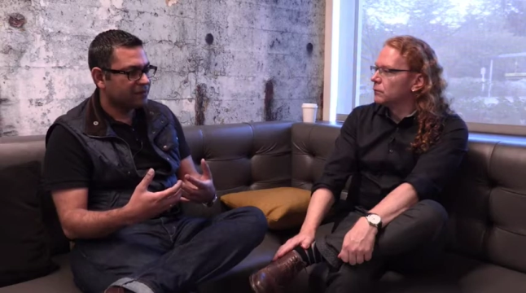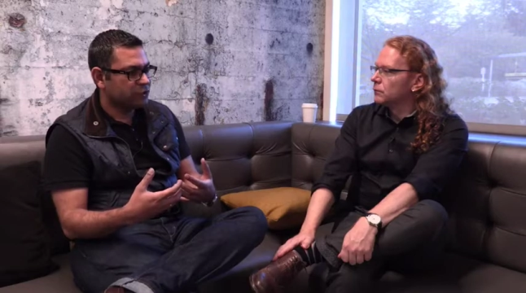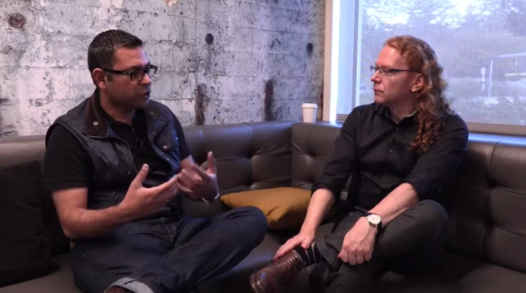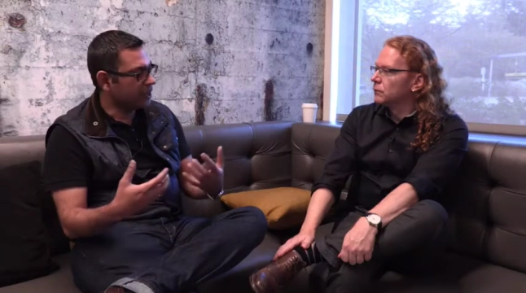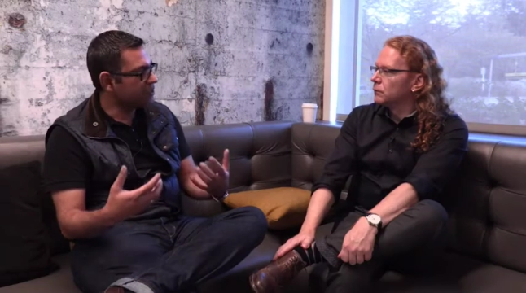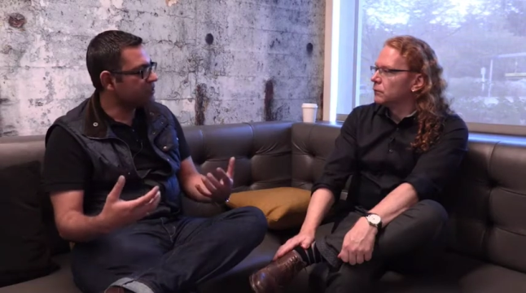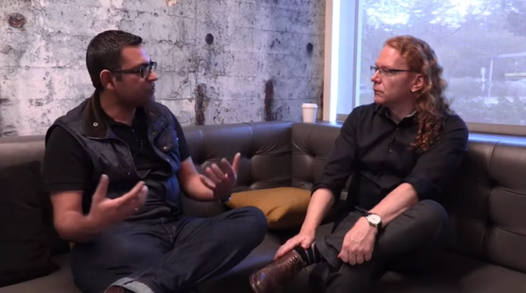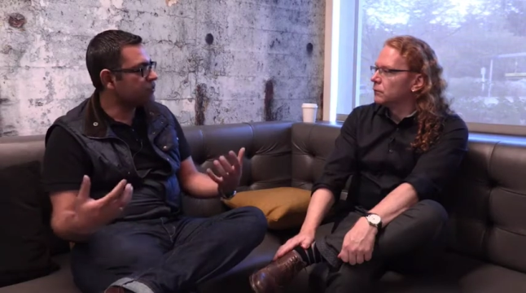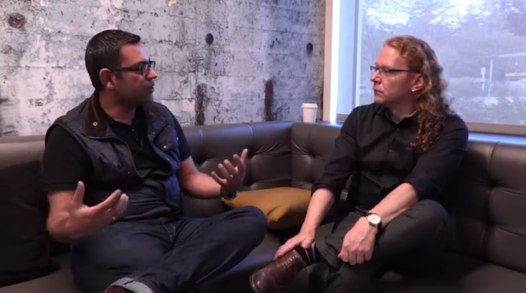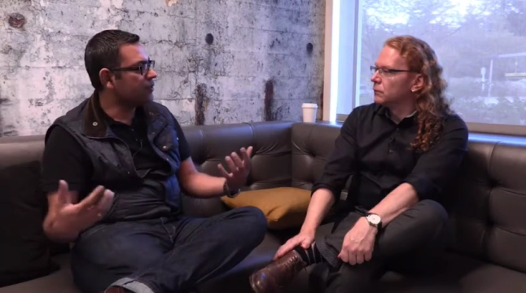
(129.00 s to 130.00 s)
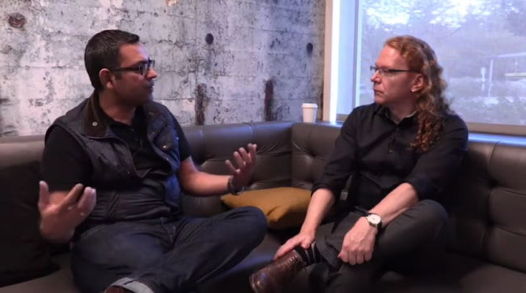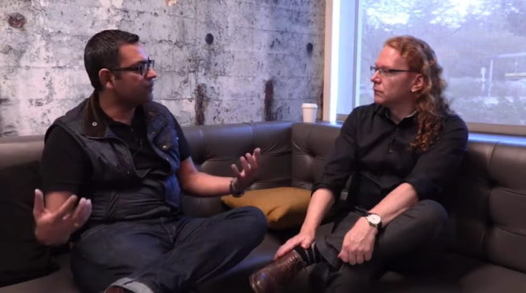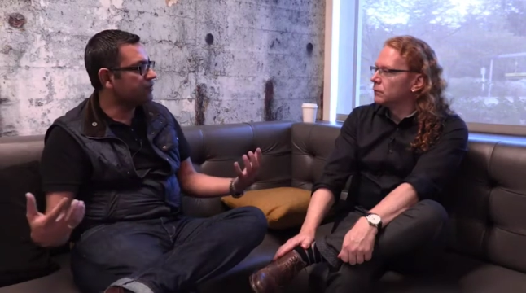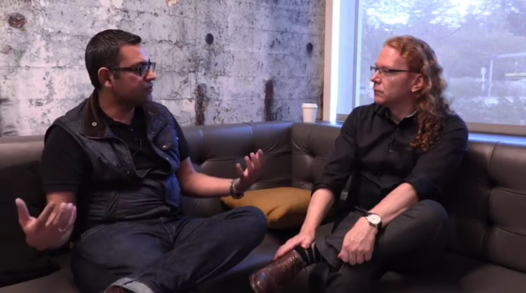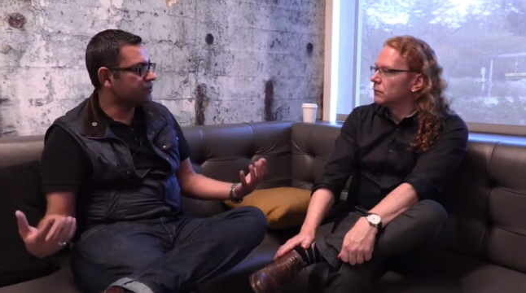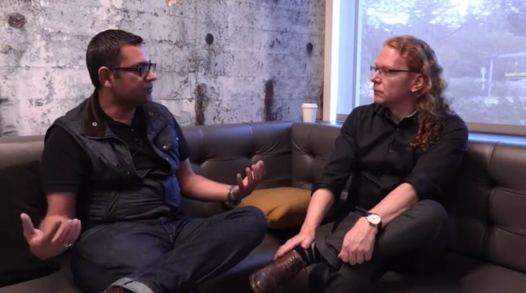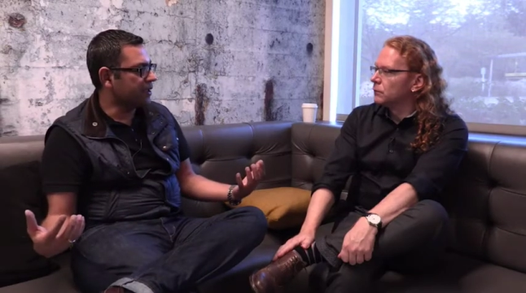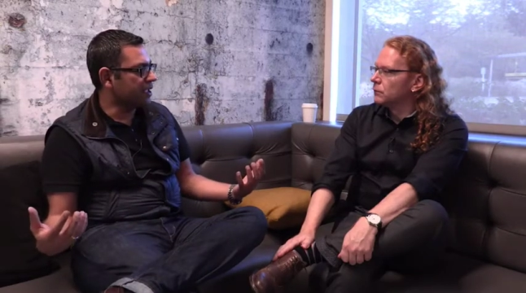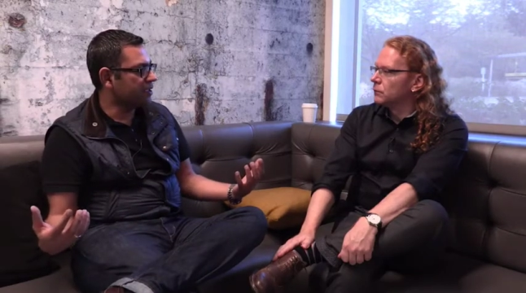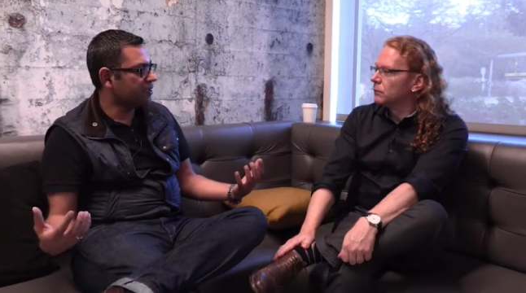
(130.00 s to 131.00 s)
Speaker 1: choices for developers to
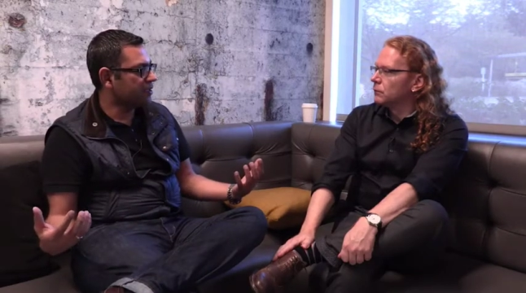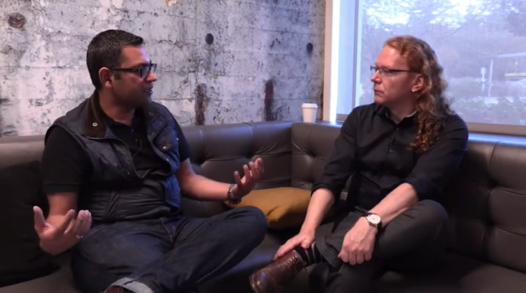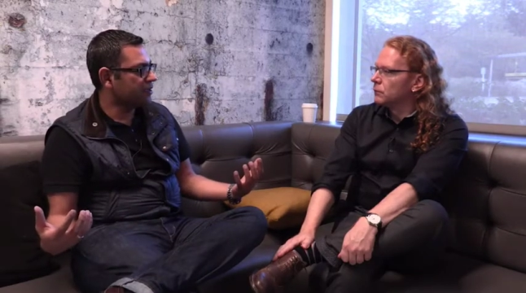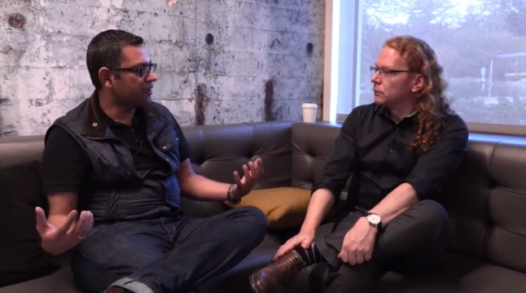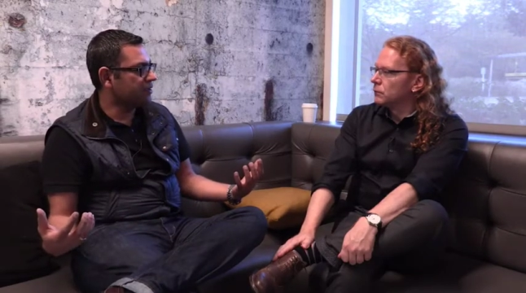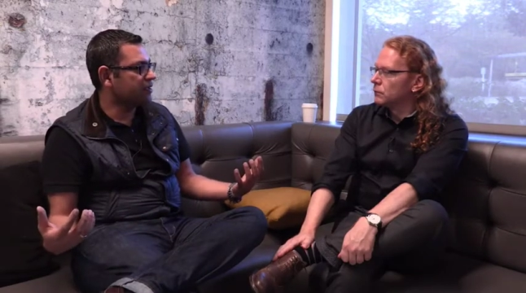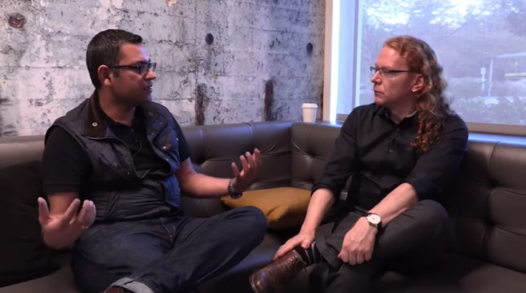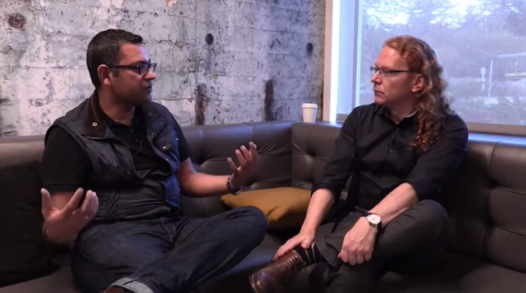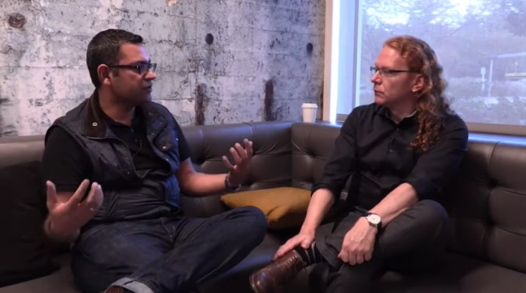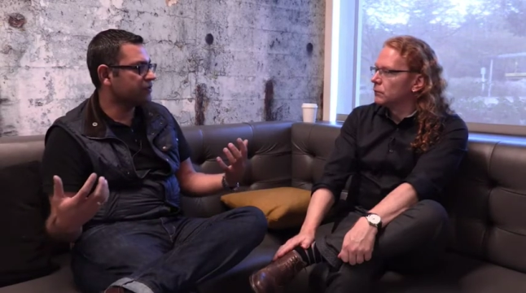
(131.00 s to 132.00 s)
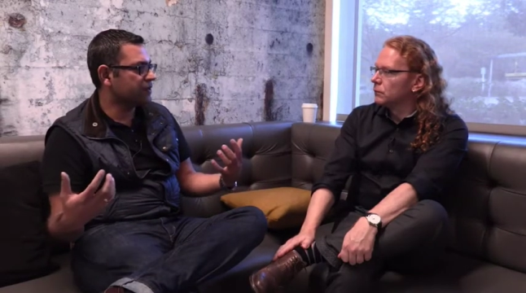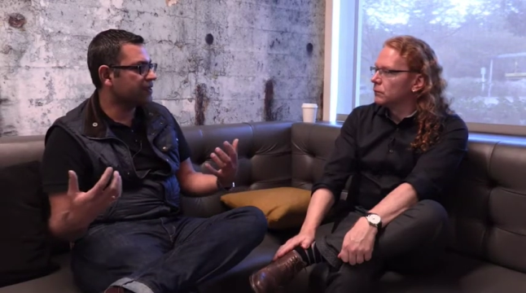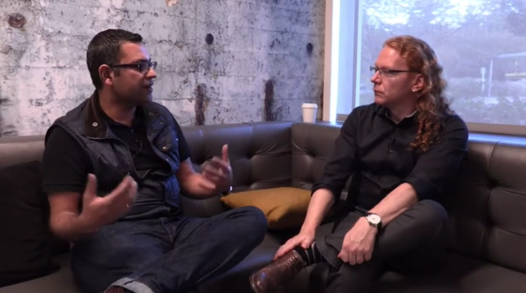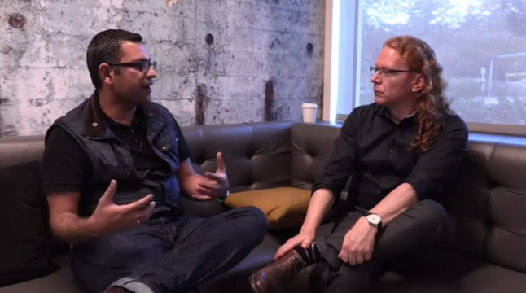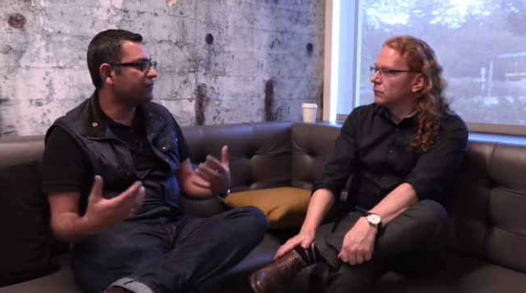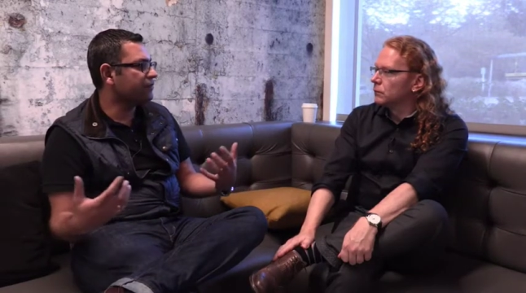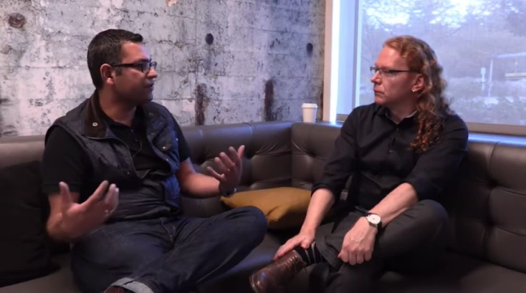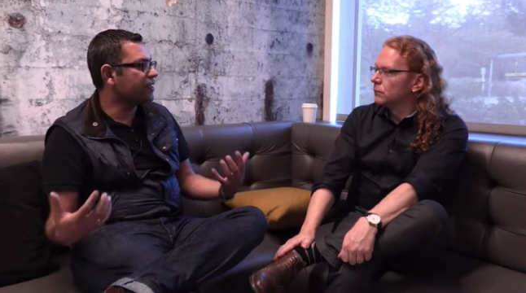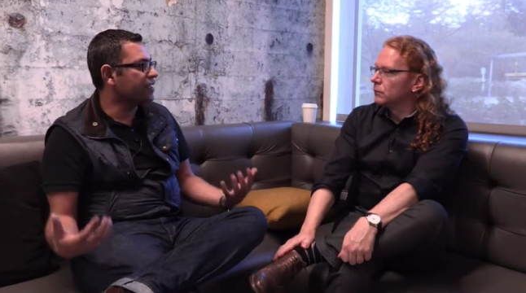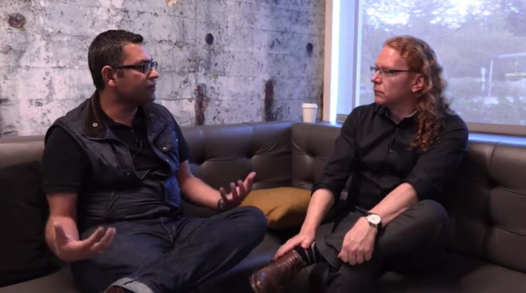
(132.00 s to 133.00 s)
make, I think is going to be great for the
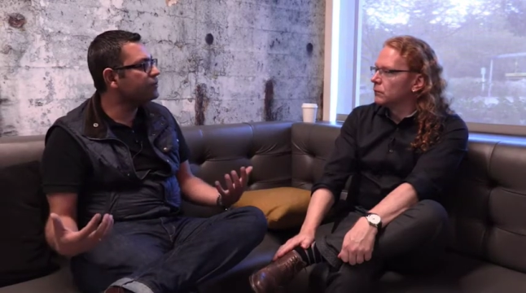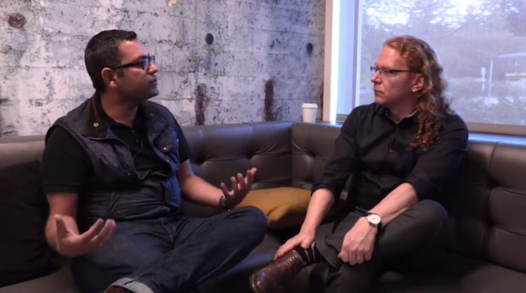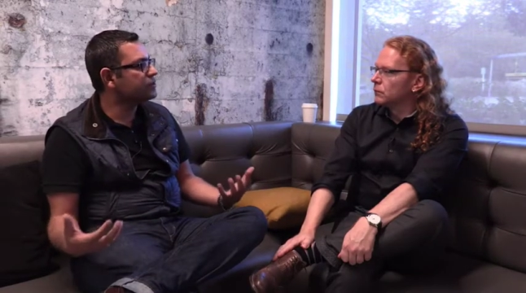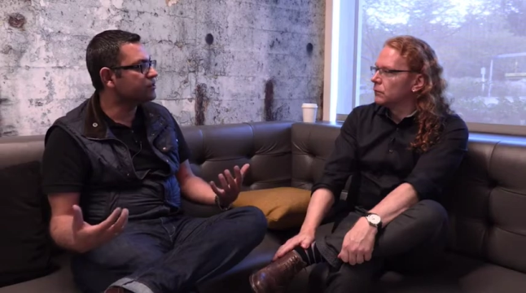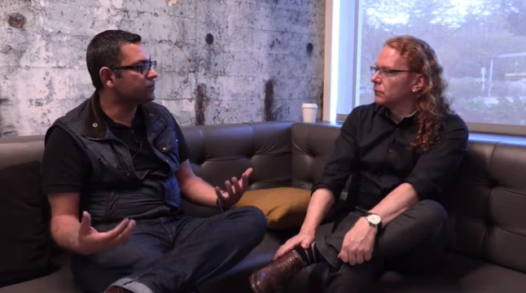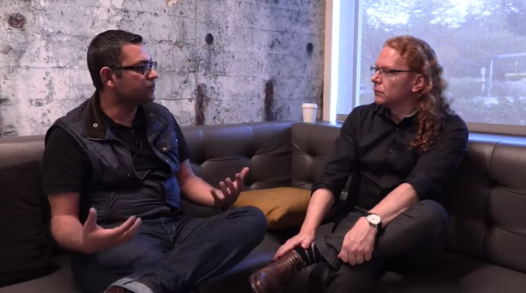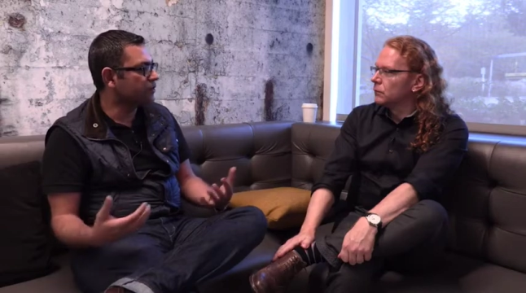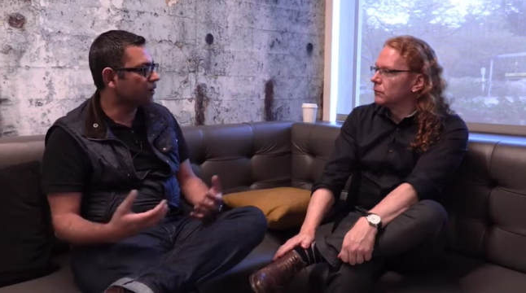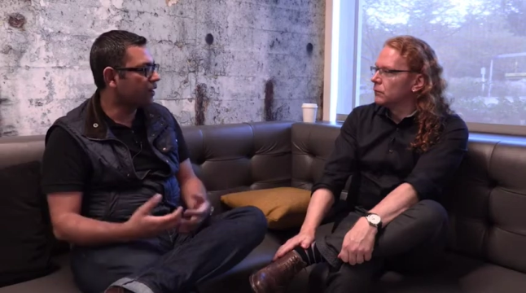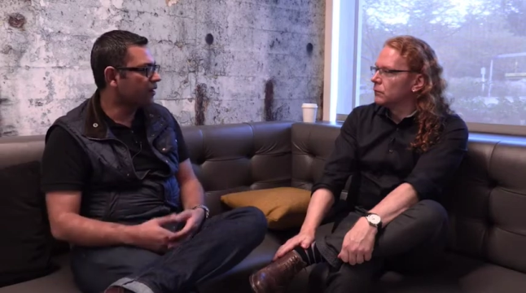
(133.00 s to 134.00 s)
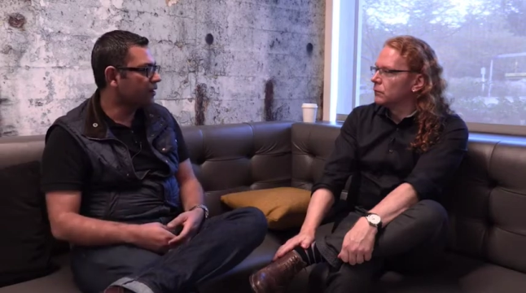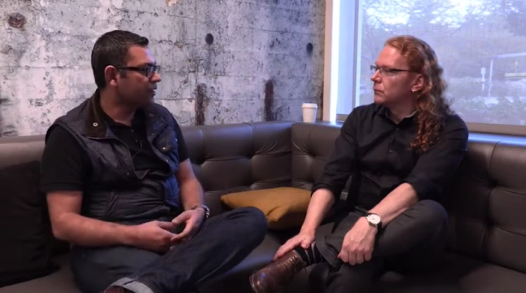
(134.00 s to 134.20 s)
ecosystem overall,